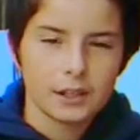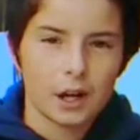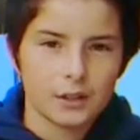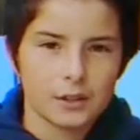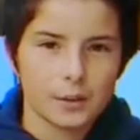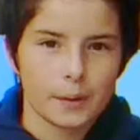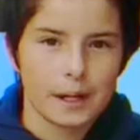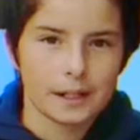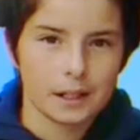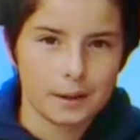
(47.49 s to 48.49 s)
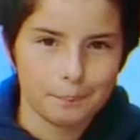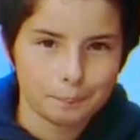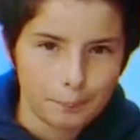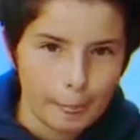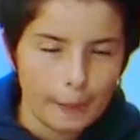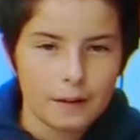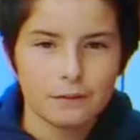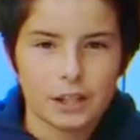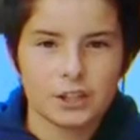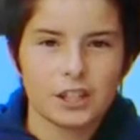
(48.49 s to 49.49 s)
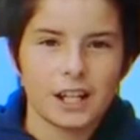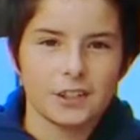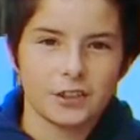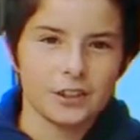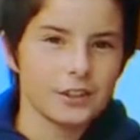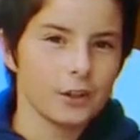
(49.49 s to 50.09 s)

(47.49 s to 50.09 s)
You also want vegetation,